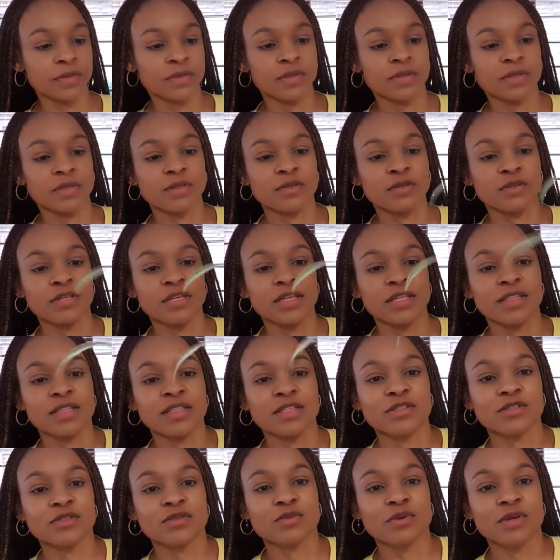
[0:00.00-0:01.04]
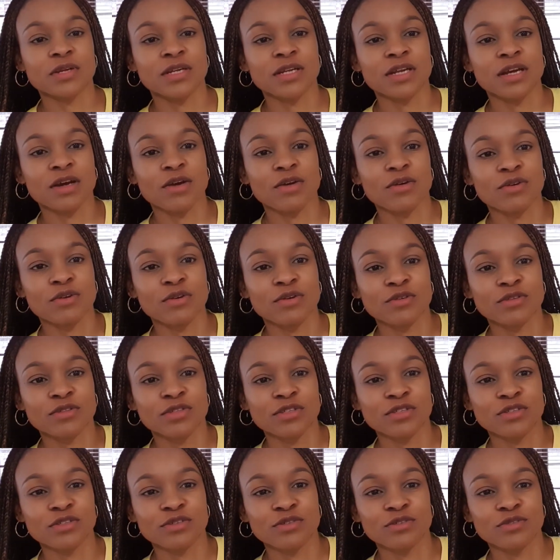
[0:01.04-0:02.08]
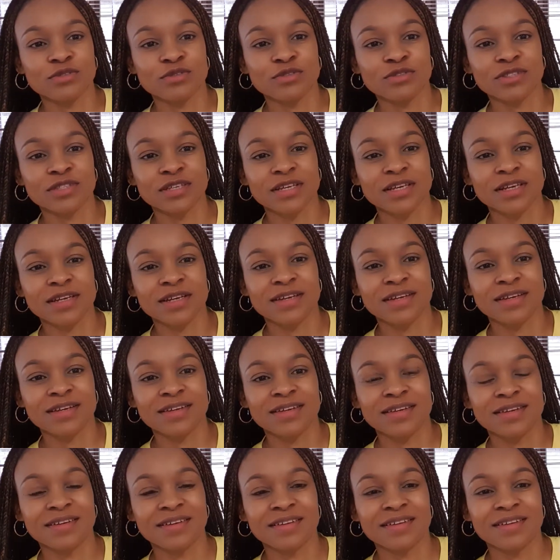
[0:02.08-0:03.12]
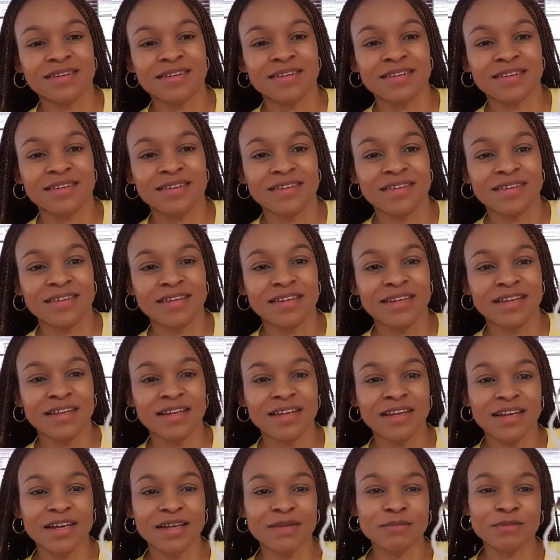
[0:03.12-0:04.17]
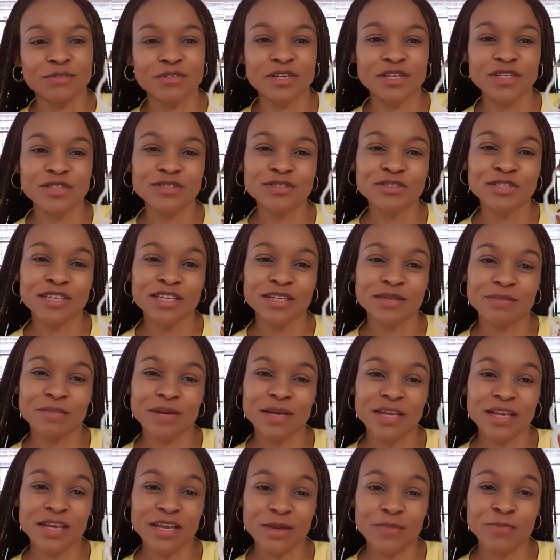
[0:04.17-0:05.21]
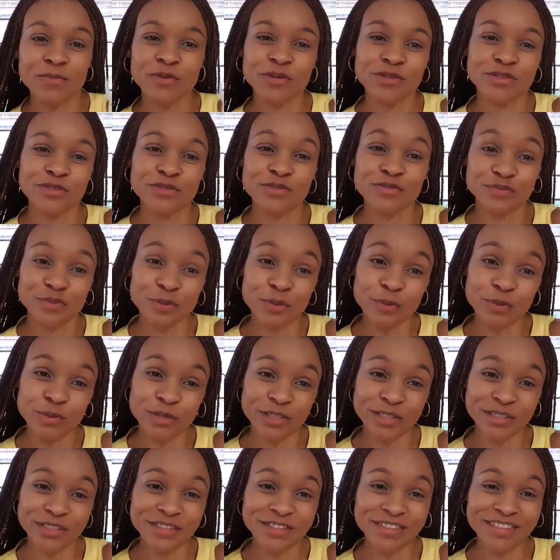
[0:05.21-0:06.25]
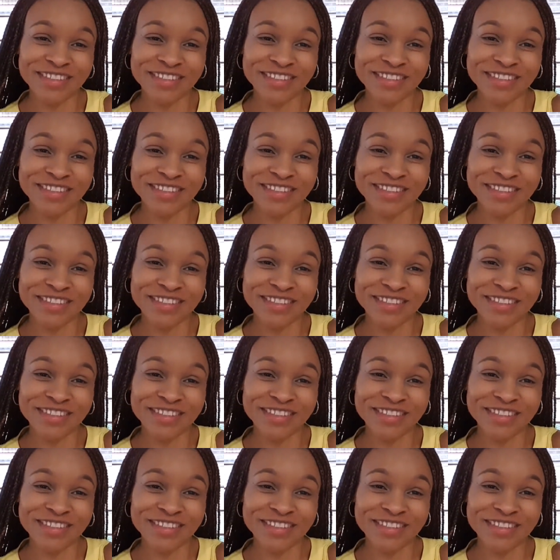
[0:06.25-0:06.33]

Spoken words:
Look at this one, how long these roots are. I'm trying to get my camera to focus.